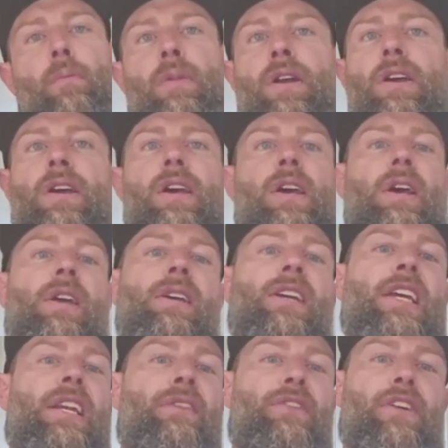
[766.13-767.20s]
But
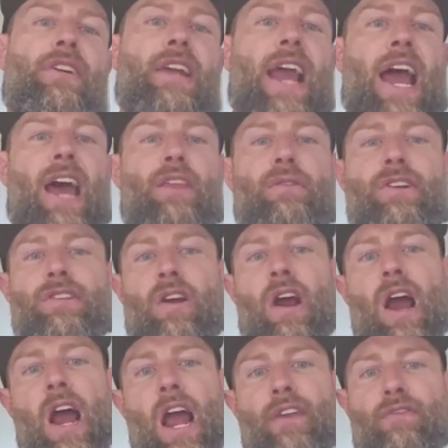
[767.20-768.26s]
even if your calories are
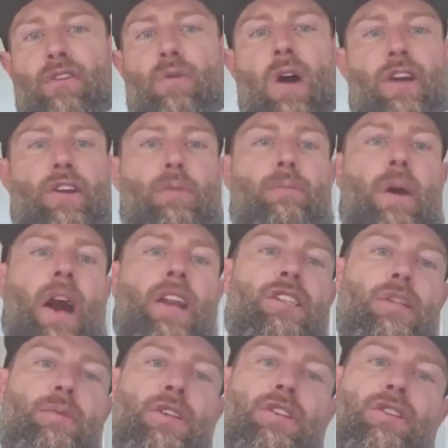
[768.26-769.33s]
high for a while, your body's
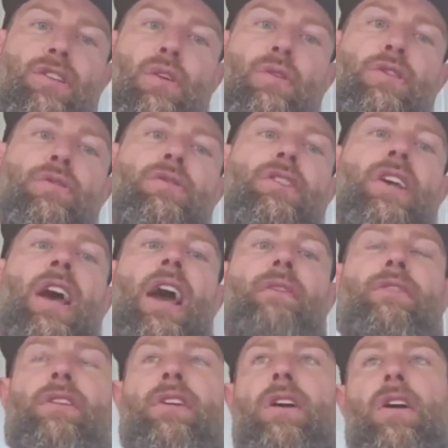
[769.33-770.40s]
going to be so used to
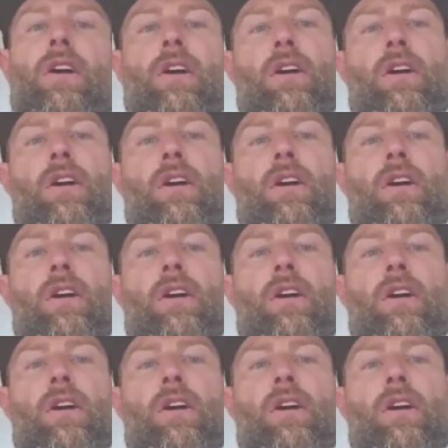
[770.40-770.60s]
having